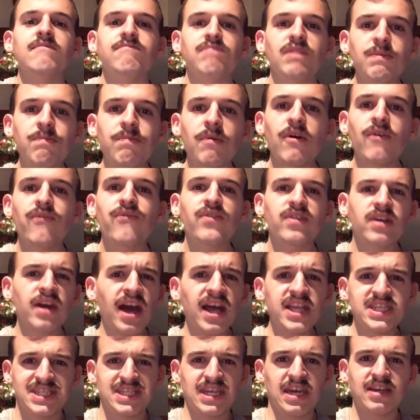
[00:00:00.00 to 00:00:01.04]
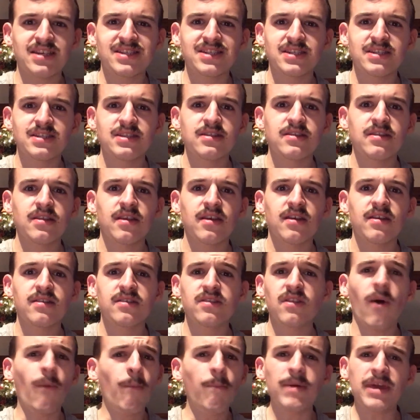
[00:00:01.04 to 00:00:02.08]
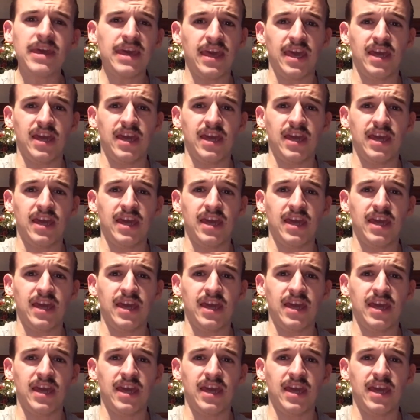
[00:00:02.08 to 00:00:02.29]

People, for God's sakes, don't be